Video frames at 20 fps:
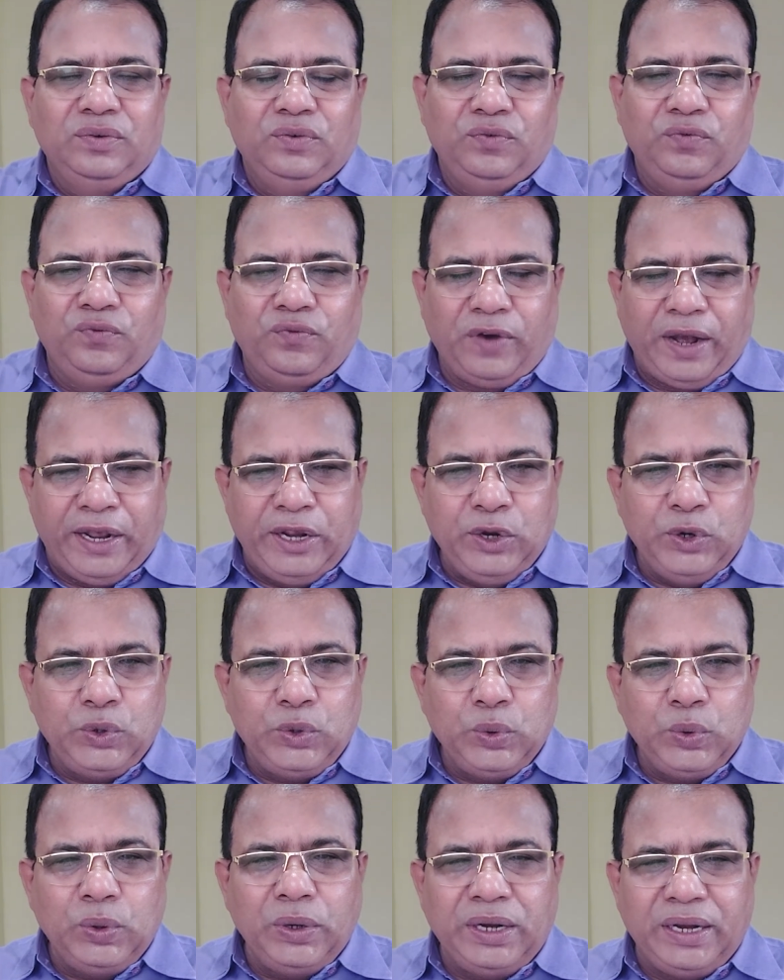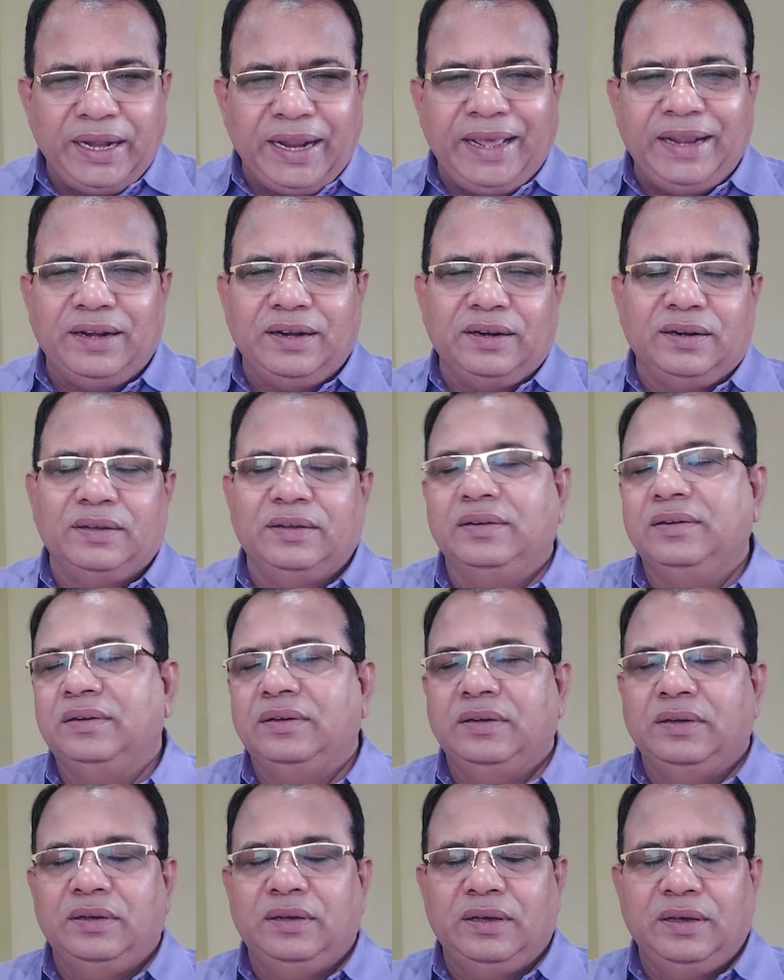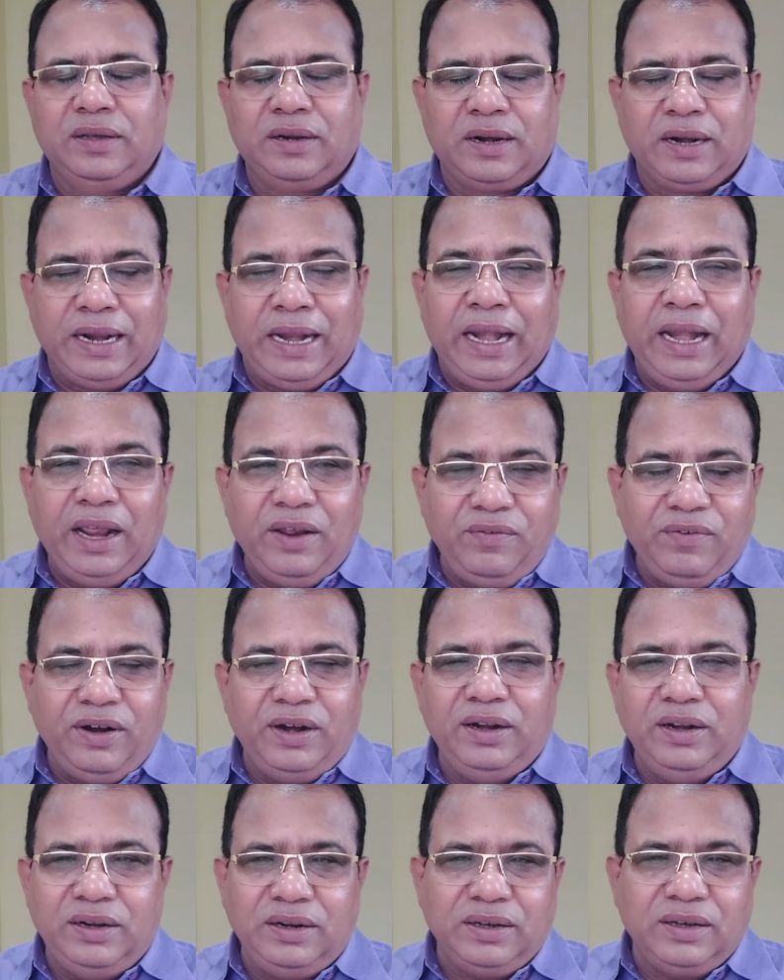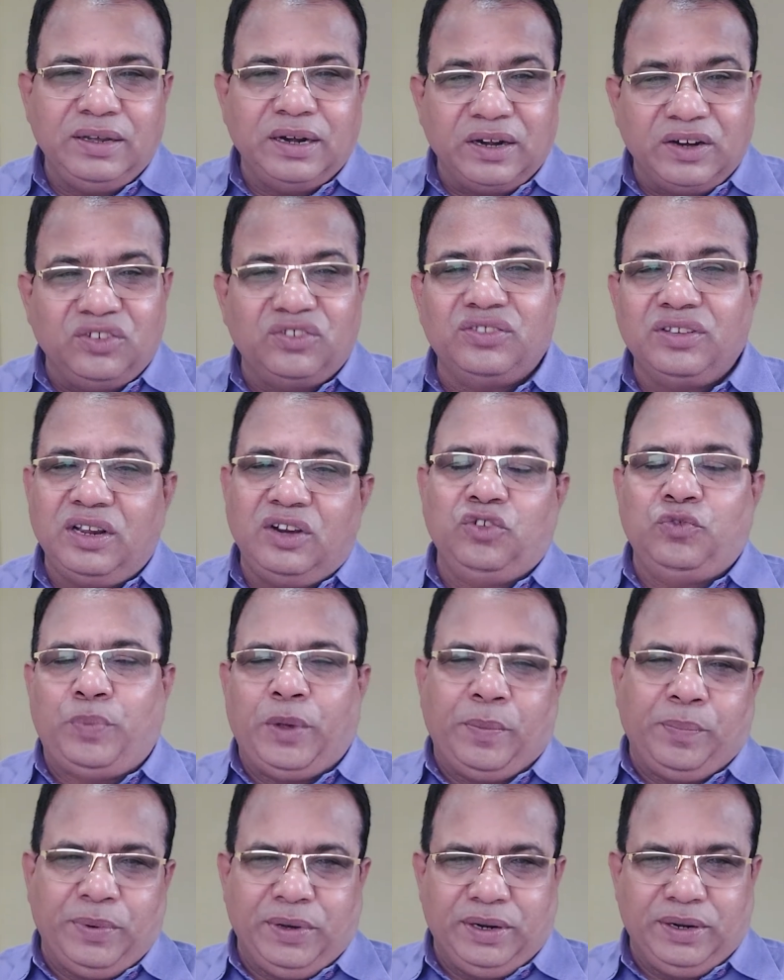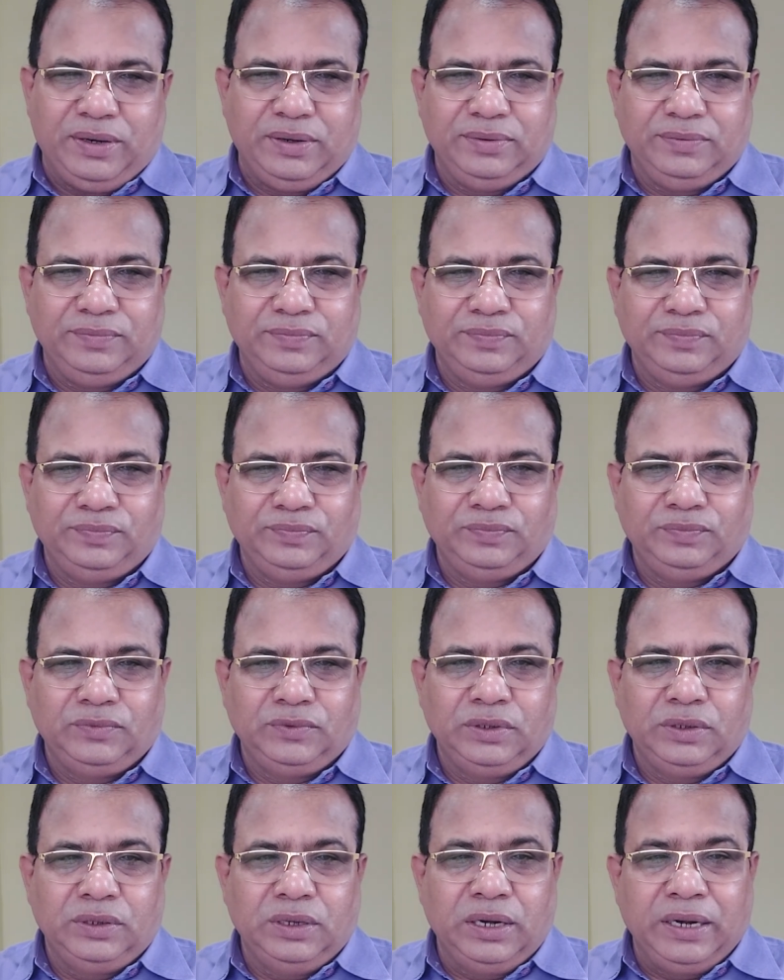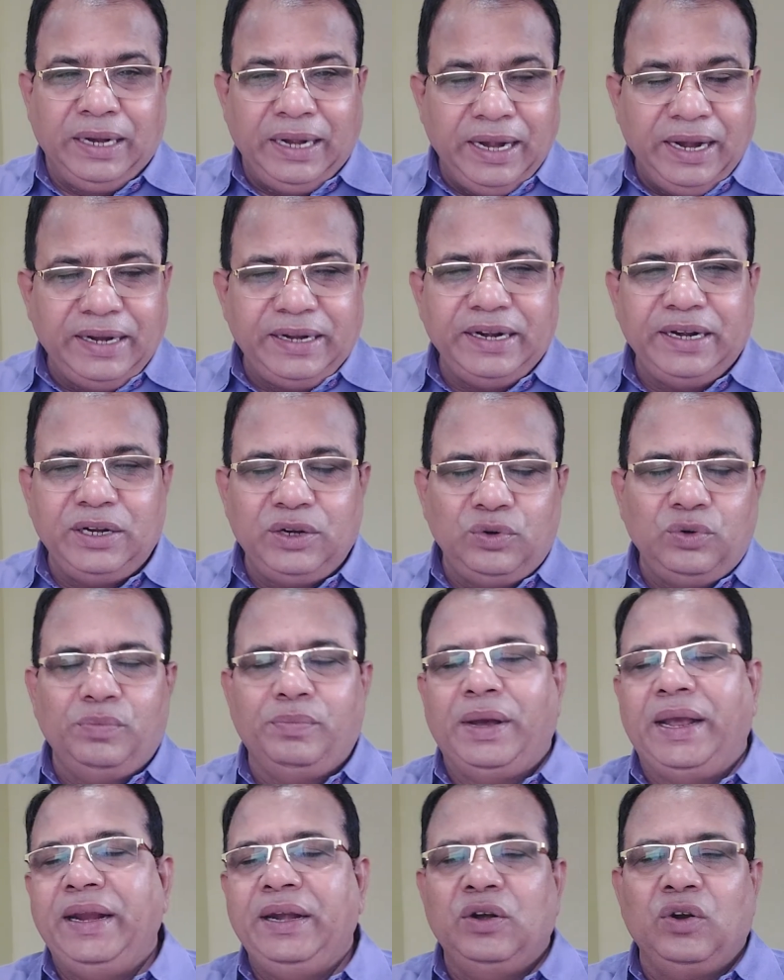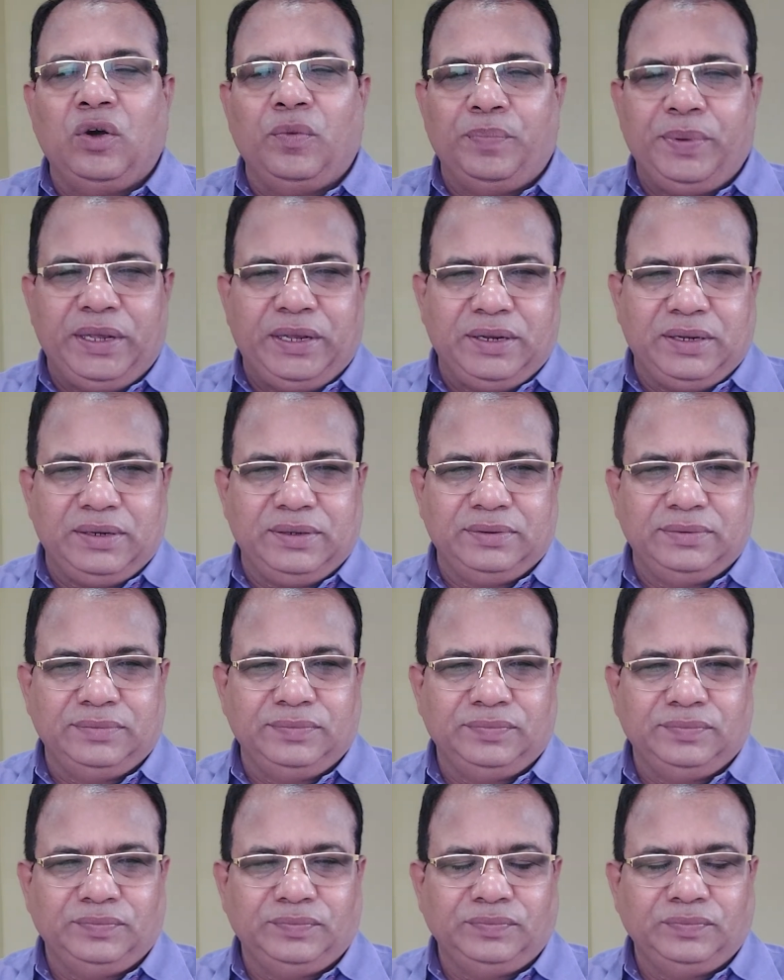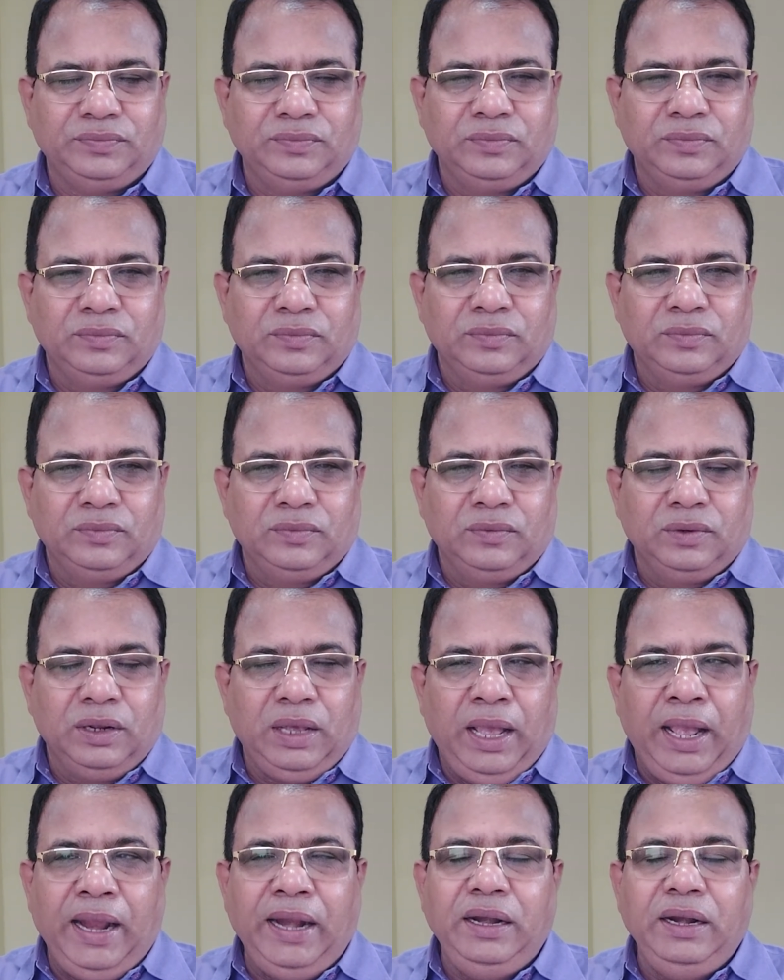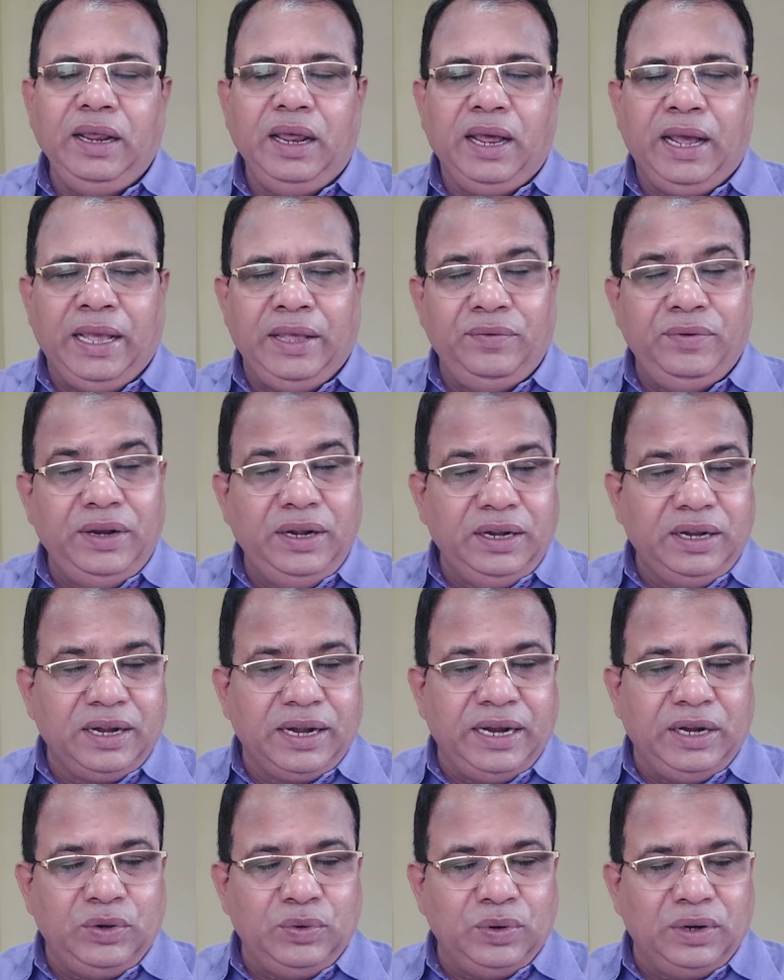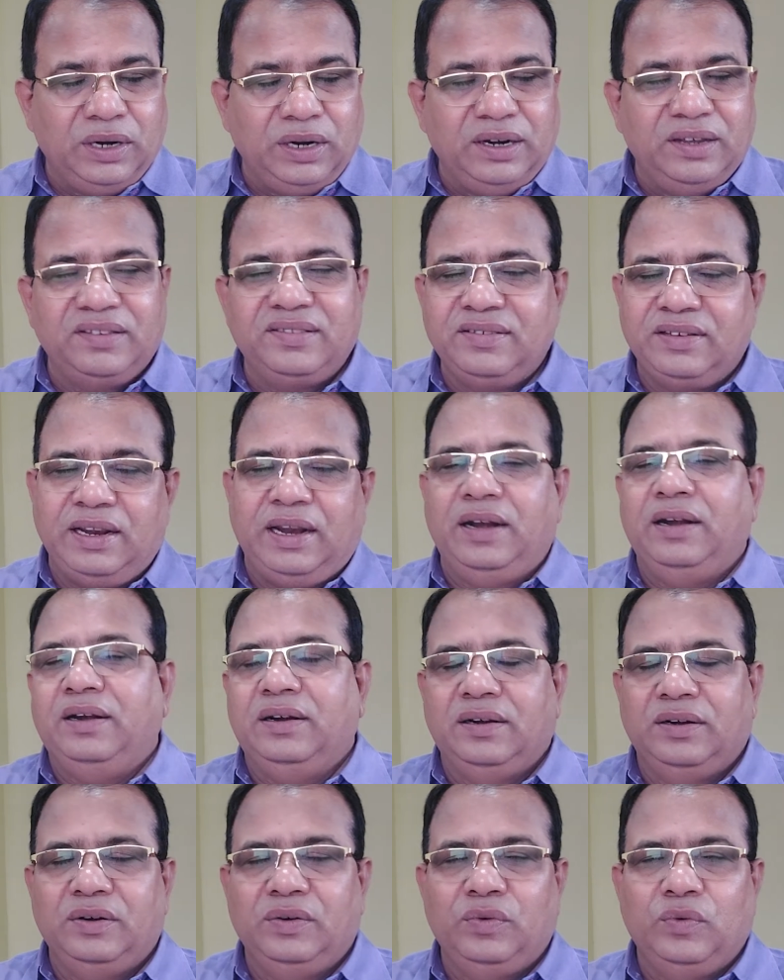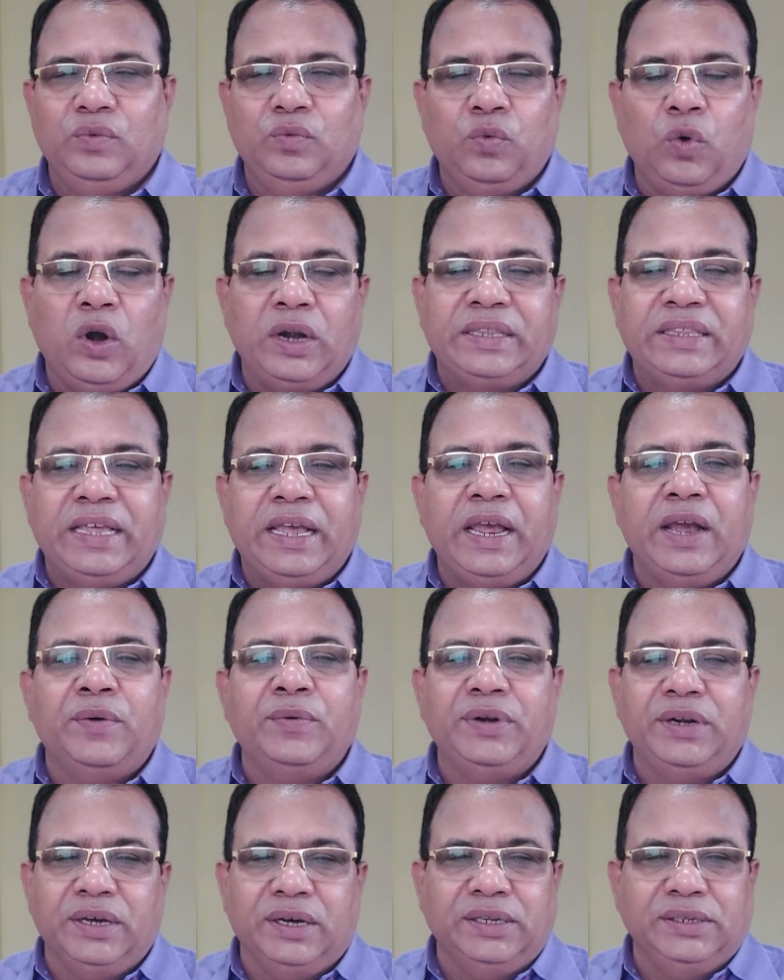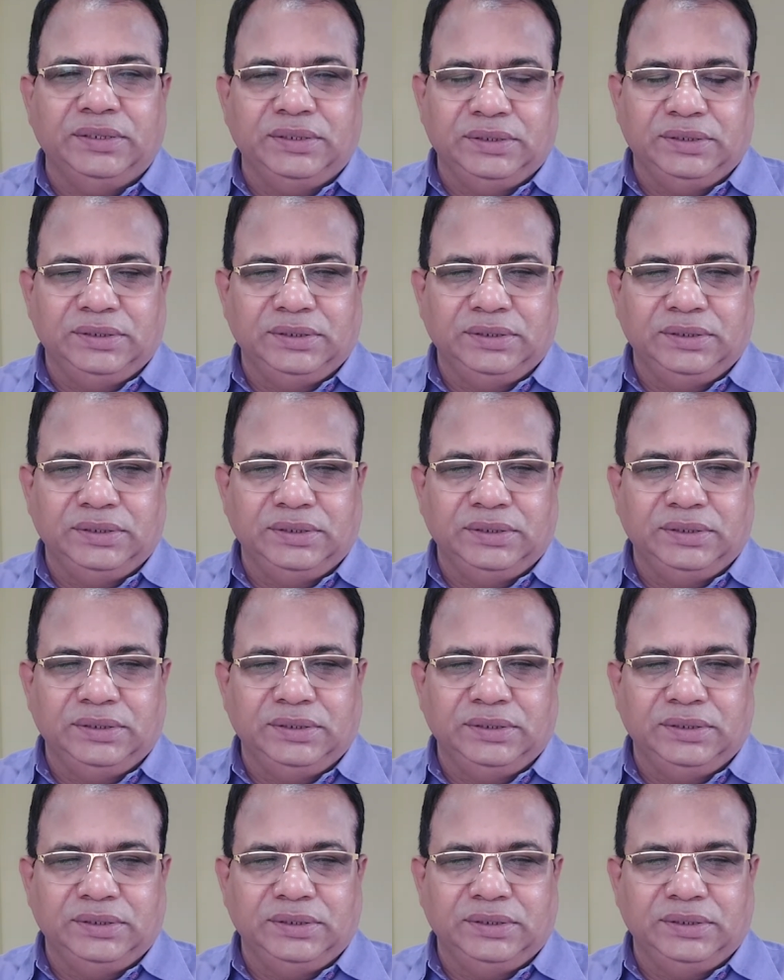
5 to 10 relevant research paper related to my topic, and I will try to understand what they have done.